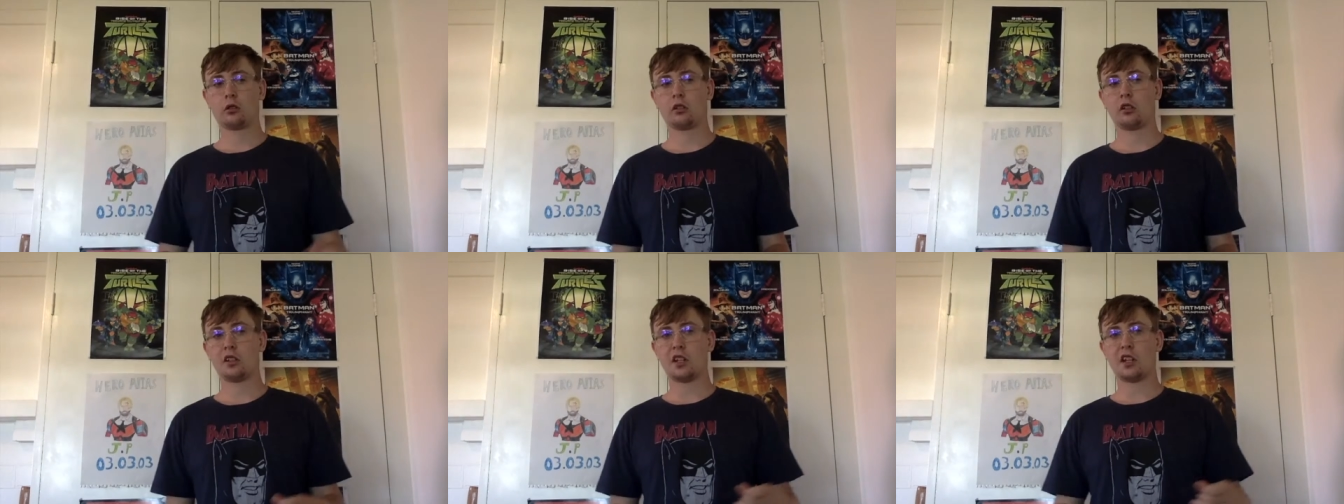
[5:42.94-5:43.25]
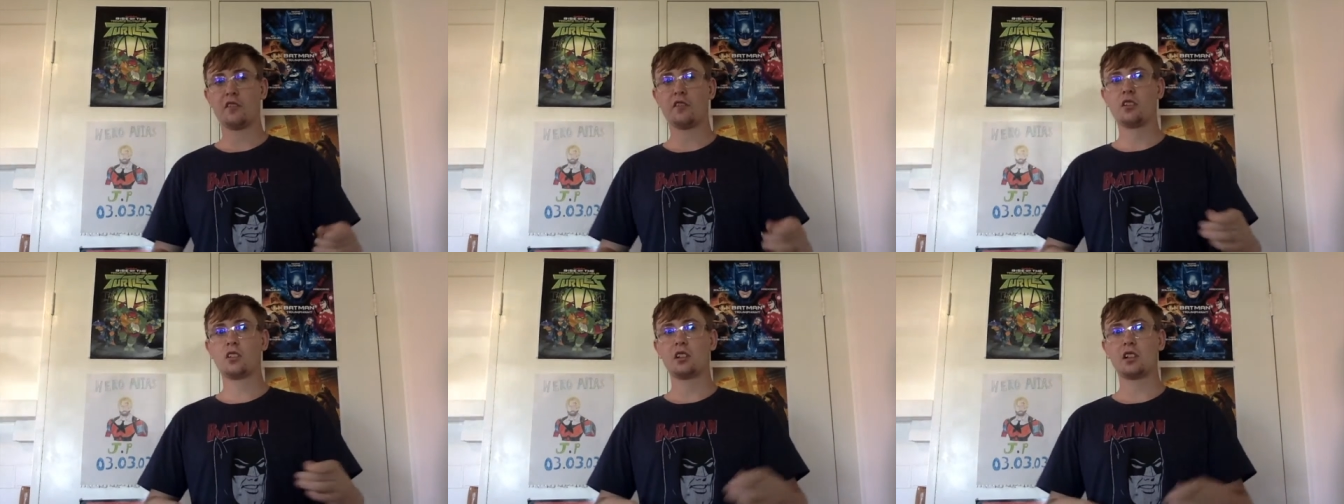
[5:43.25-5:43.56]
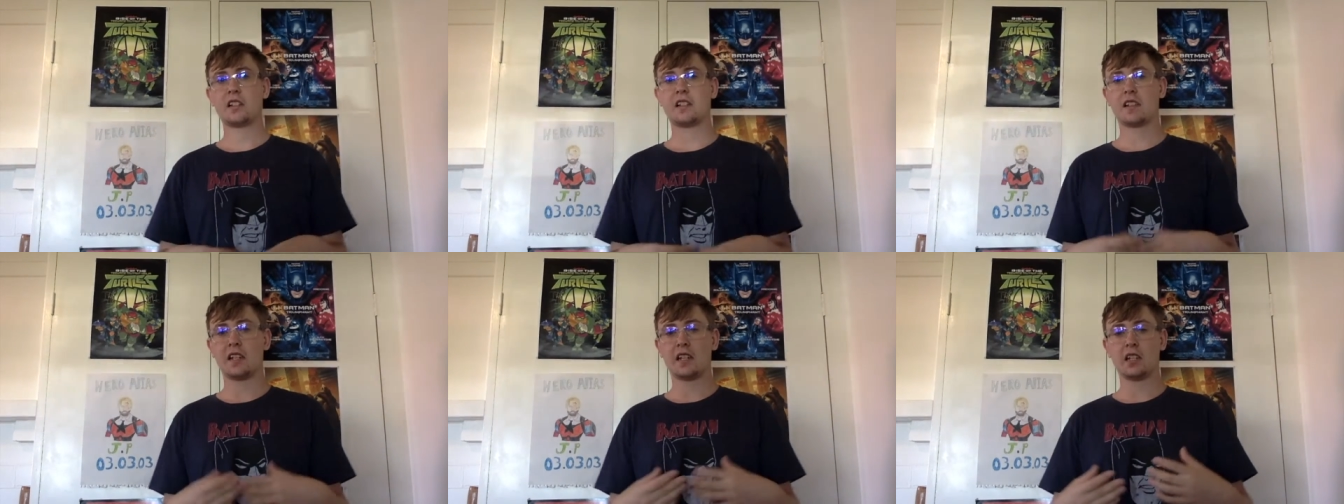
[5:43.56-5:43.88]
because I've only
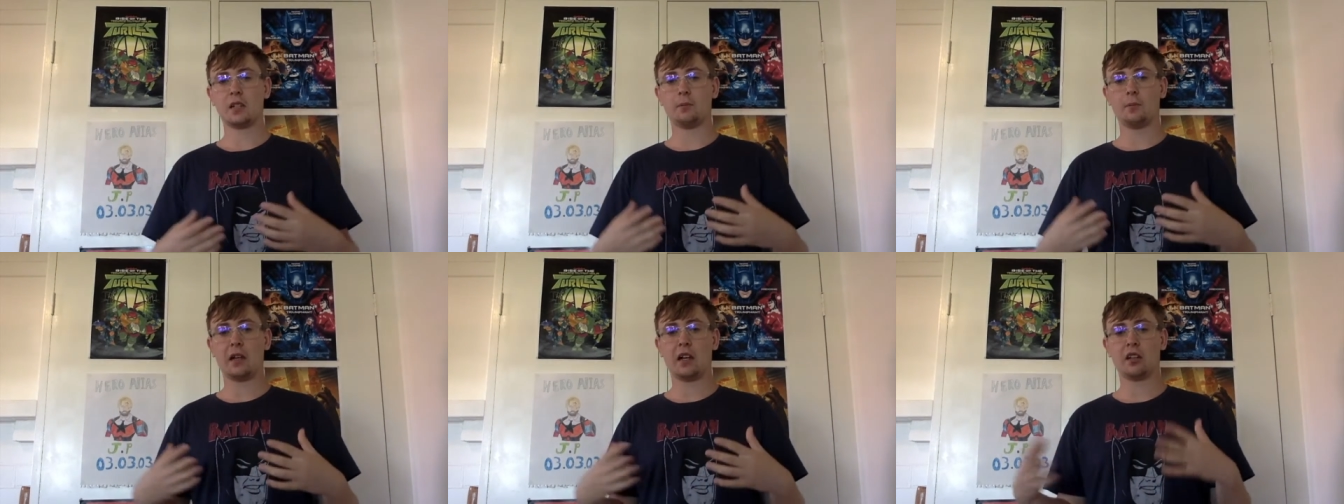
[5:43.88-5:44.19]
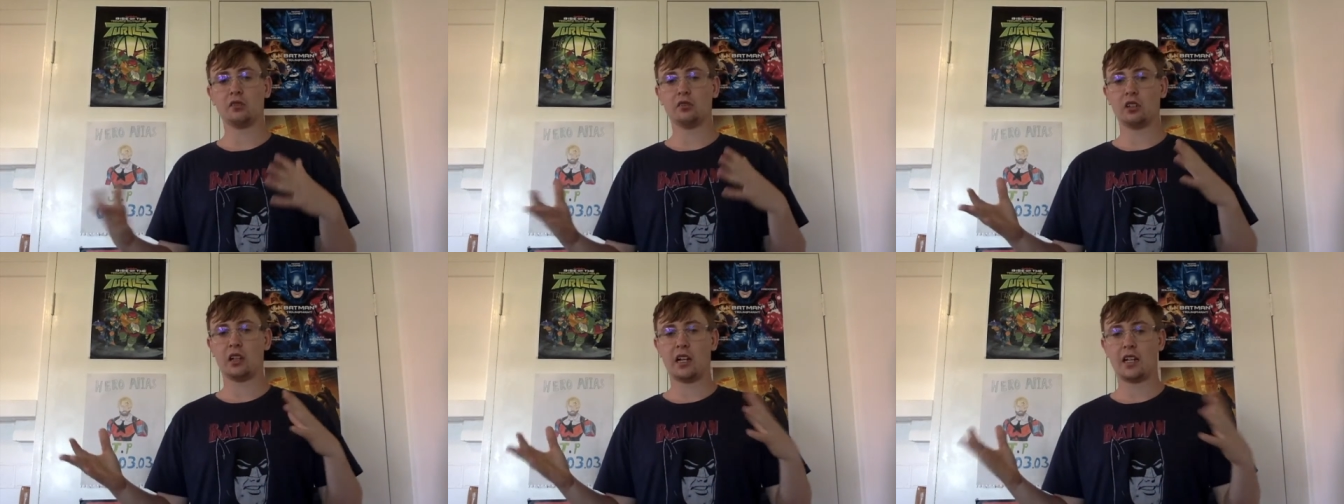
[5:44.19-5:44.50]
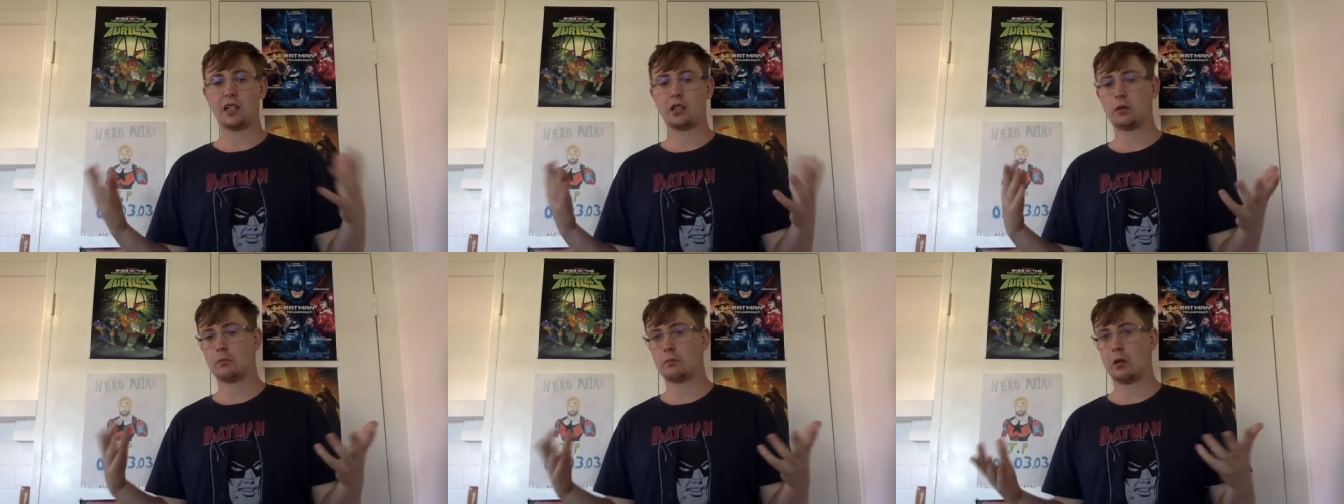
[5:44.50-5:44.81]
seen about
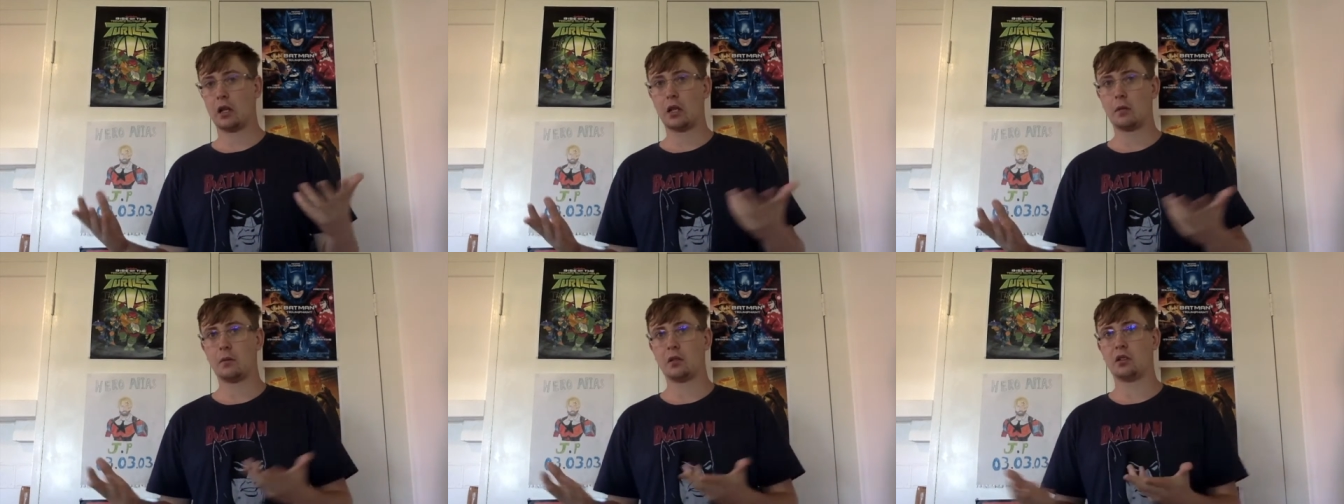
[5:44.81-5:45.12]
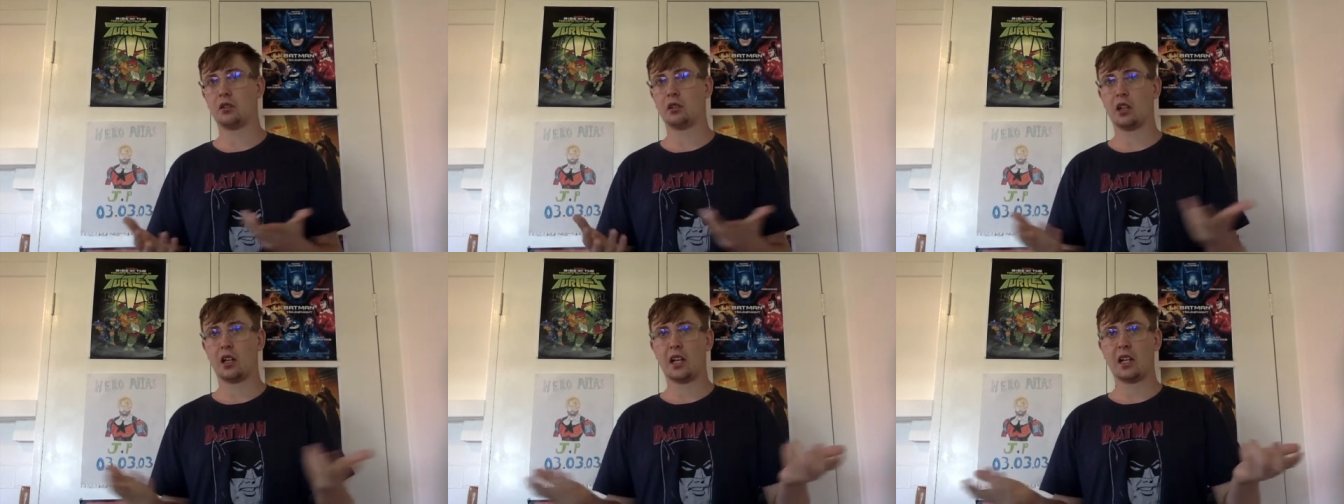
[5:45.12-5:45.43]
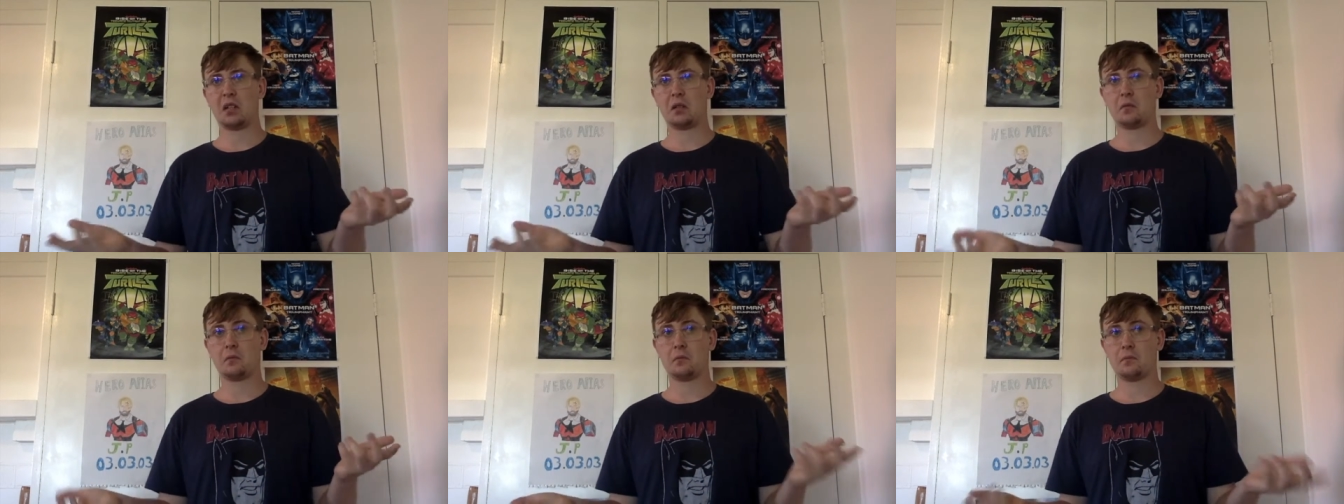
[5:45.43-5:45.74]
like maybe like